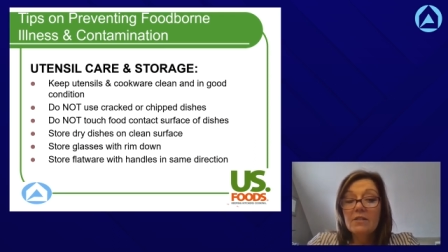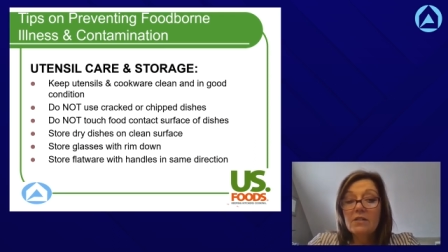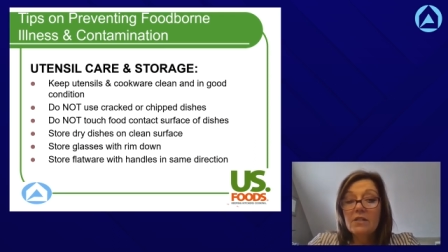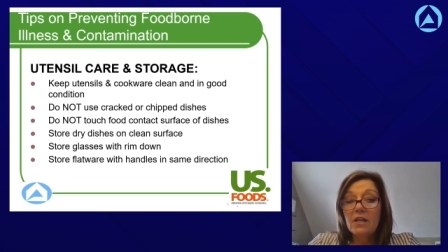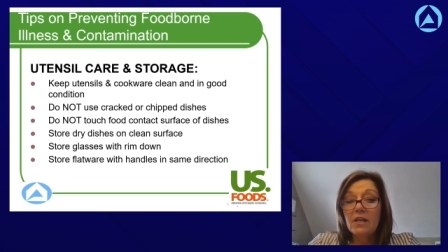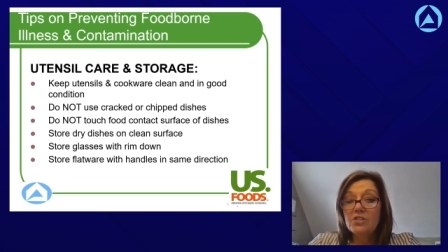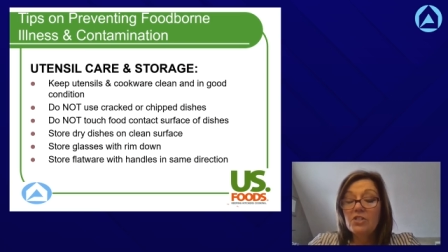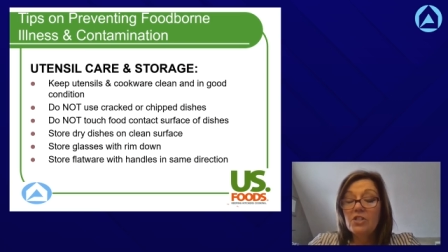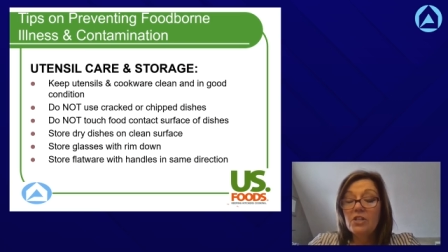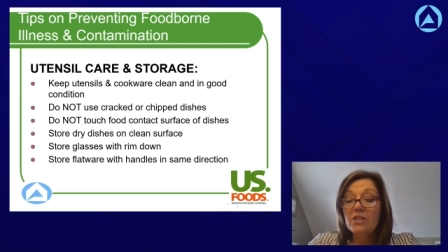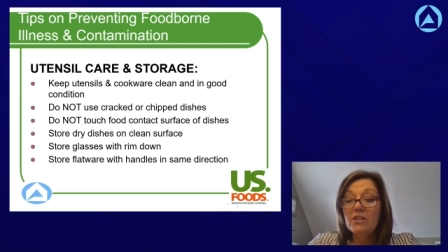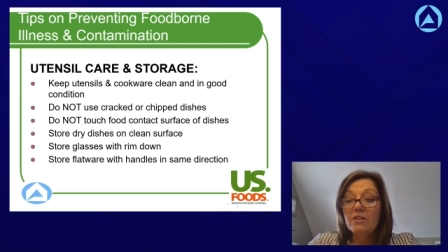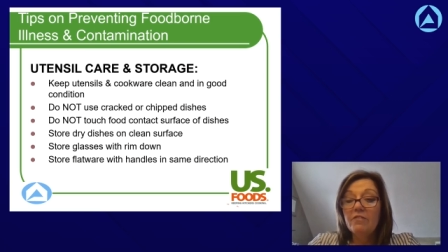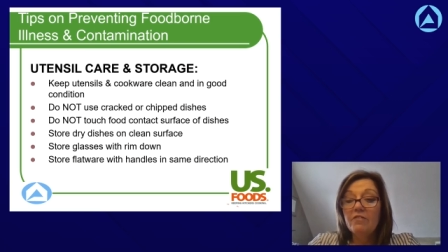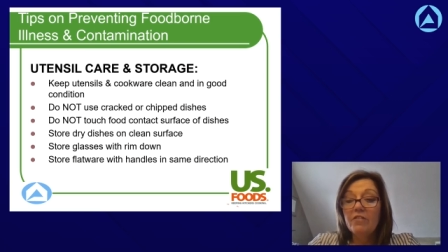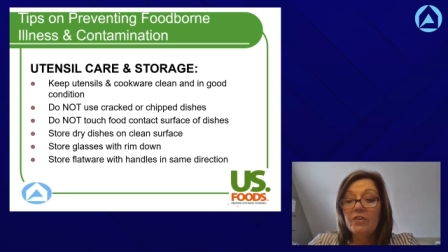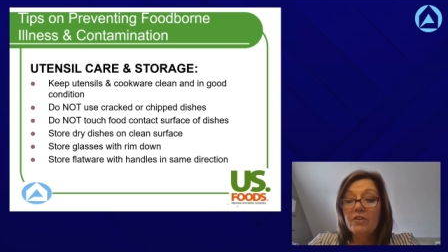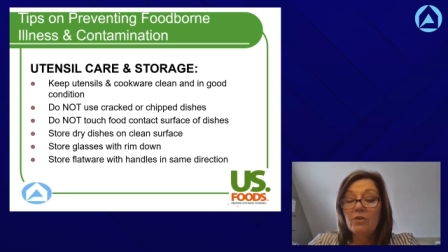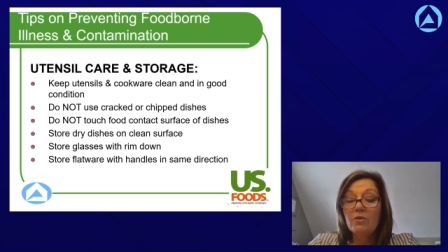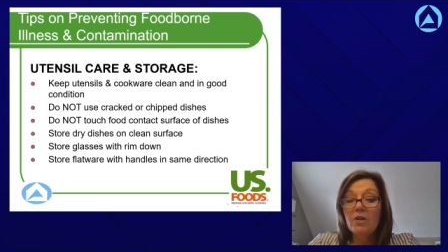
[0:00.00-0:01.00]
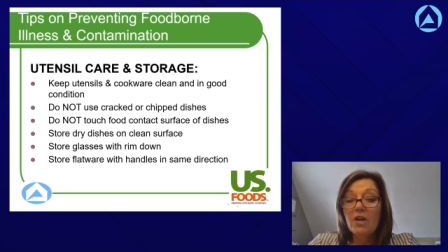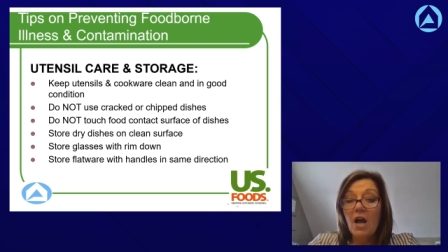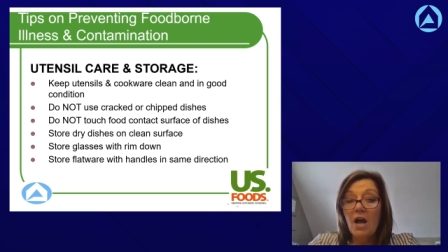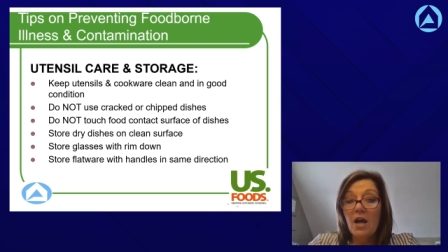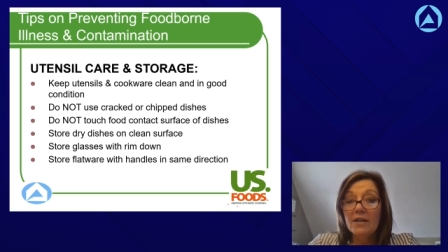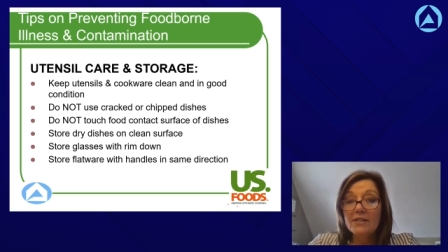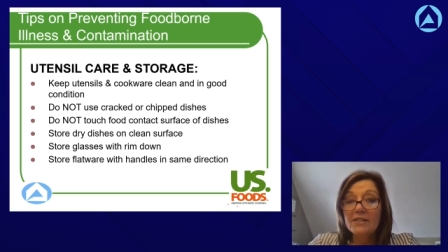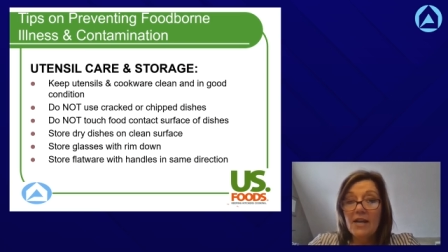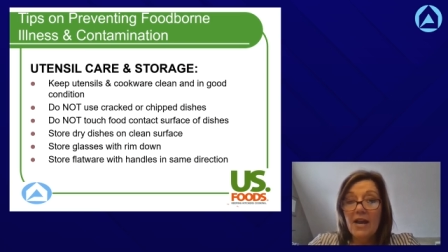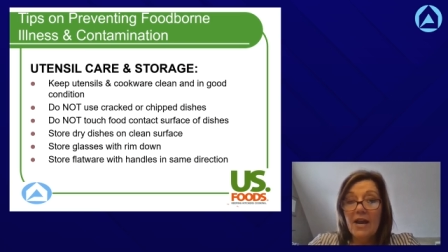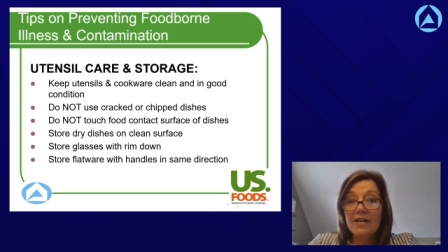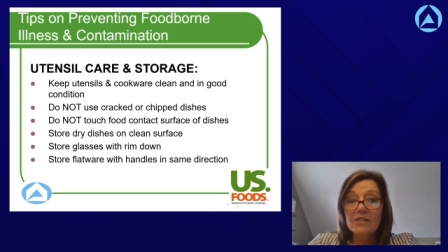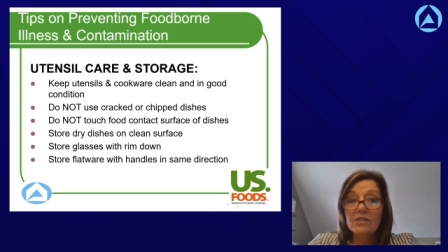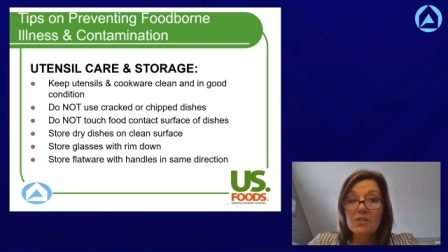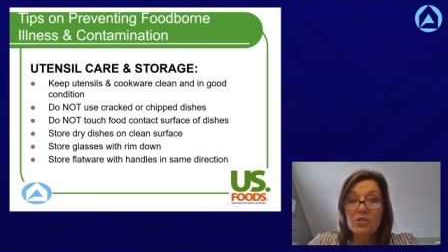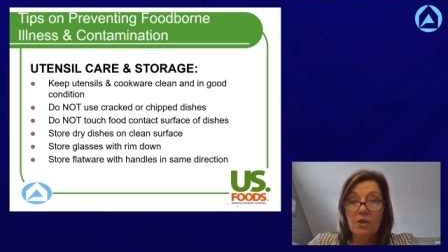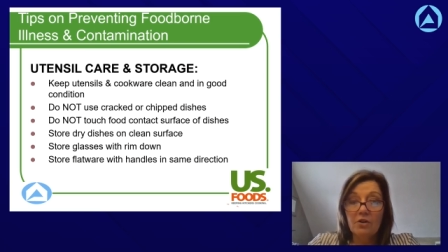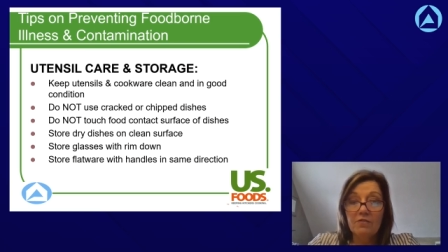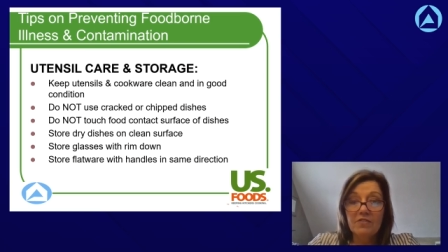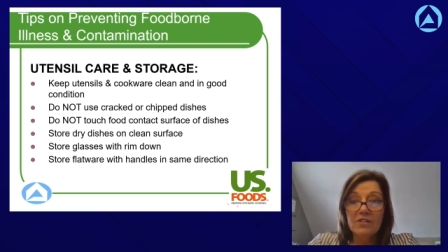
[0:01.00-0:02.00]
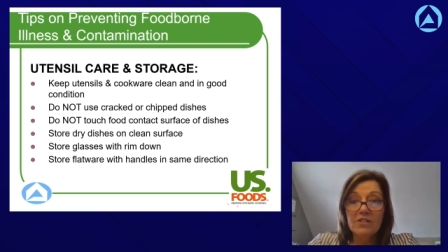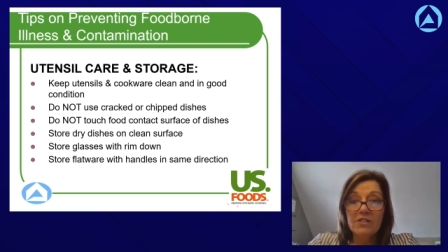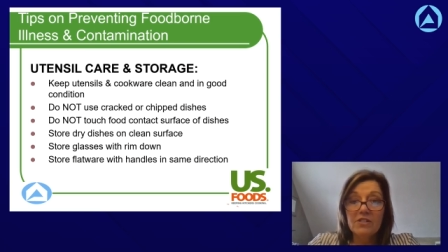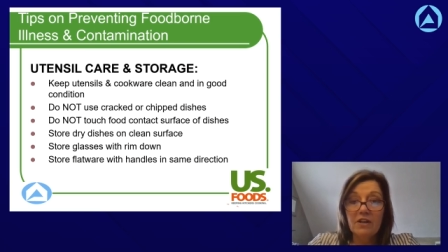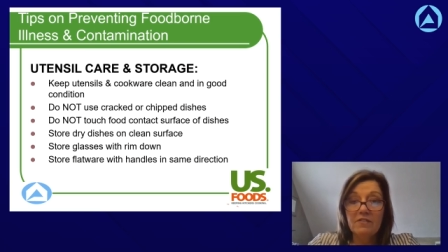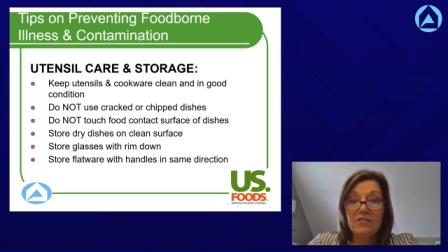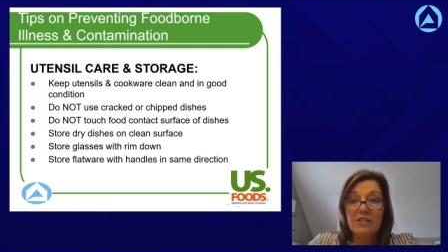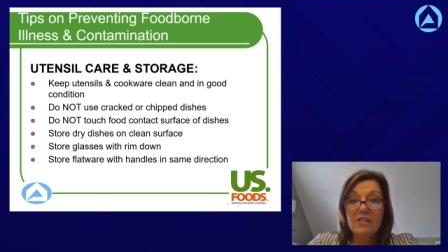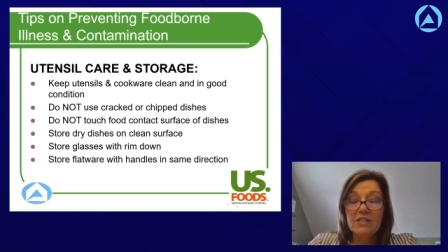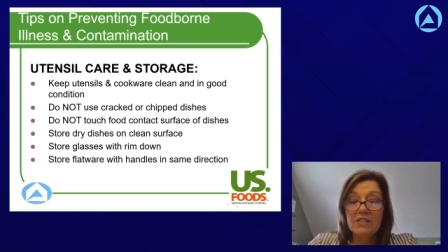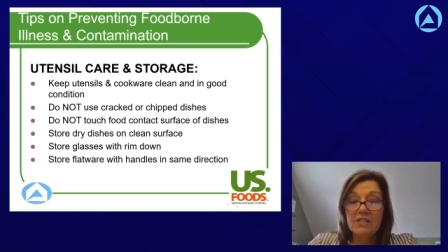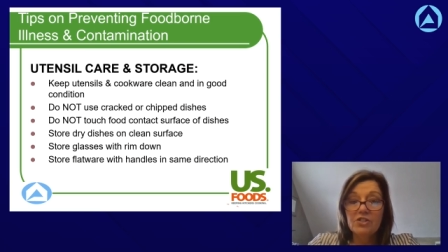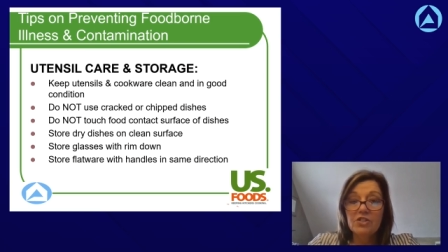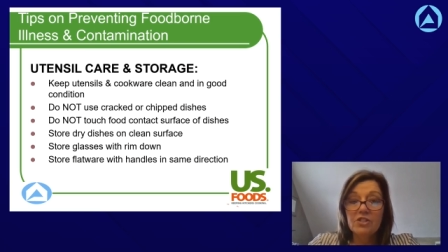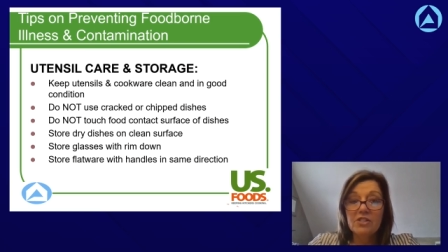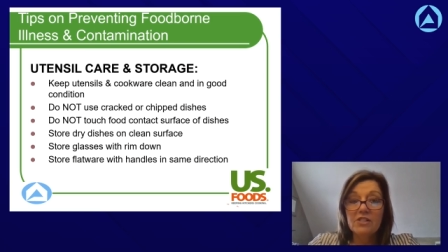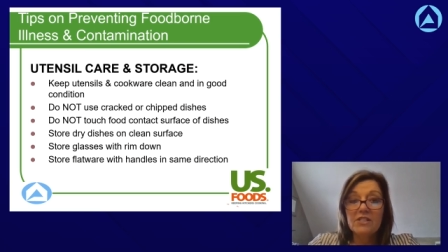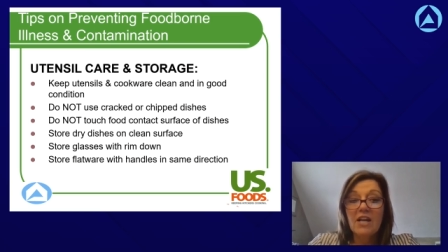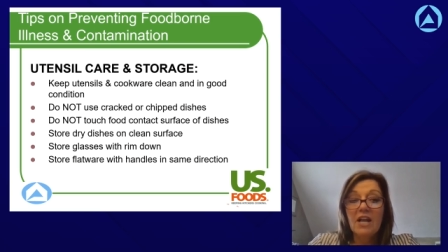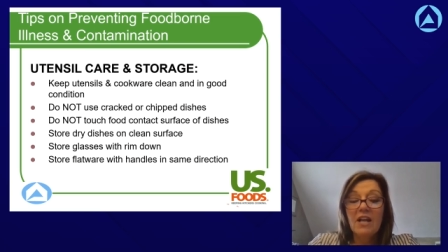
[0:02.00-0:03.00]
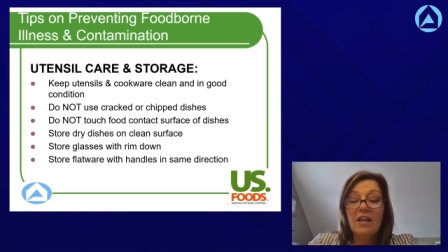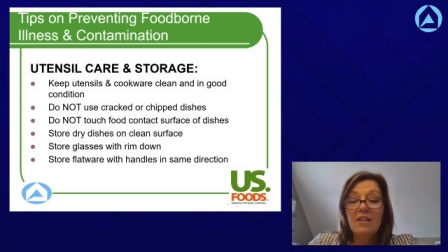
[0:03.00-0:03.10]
touching the food contact surface of the dishes.